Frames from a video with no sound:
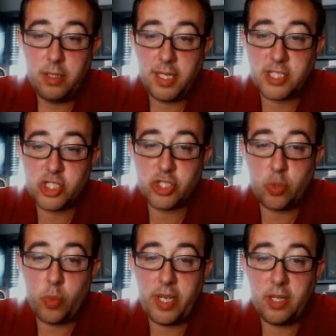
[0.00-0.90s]
that's just
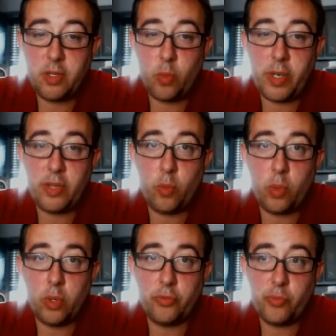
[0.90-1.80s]
the way of the
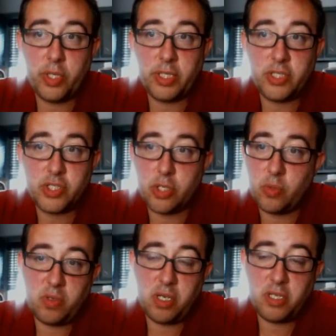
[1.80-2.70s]
world, really.
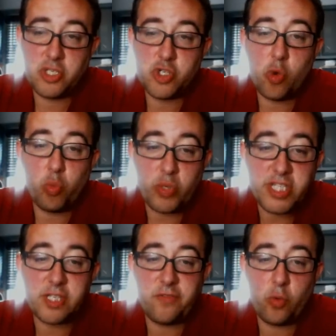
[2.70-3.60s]
So there's no
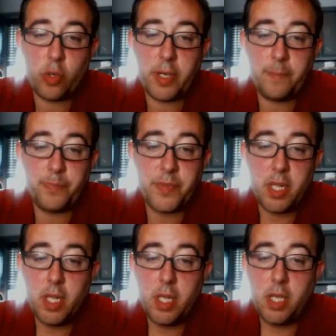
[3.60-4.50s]
reason for it.
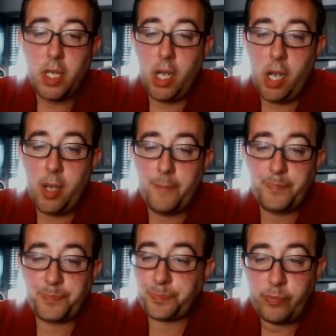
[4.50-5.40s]

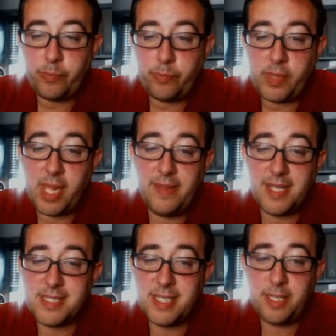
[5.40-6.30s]
And
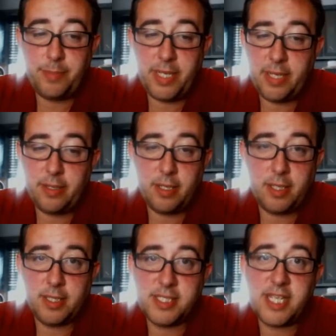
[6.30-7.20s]
that's it, man.
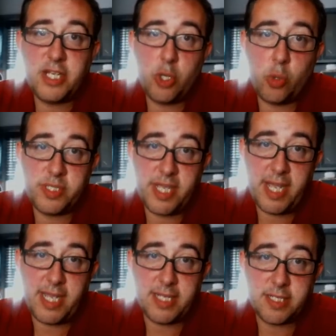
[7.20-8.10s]
Say no to
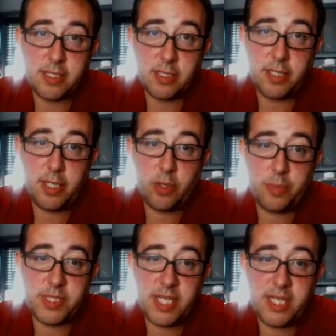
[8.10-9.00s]
hate. You know what
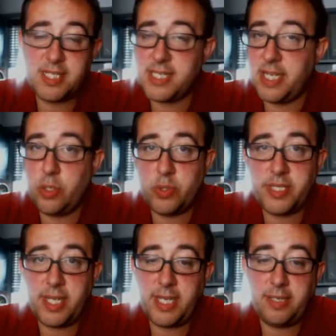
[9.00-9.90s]
I'm saying? Say no
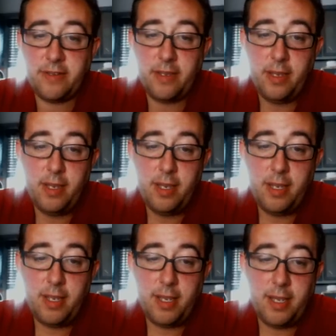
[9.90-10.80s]
to hate.
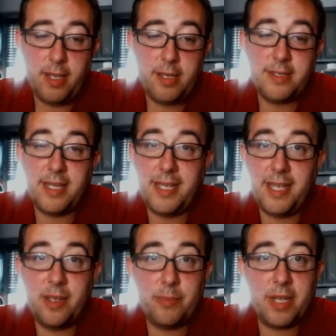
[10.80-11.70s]
And take
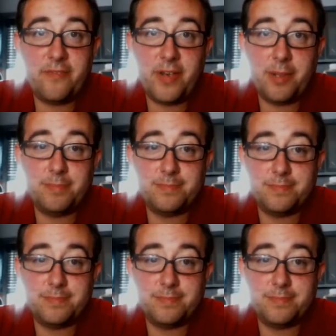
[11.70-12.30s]
care and bye for now.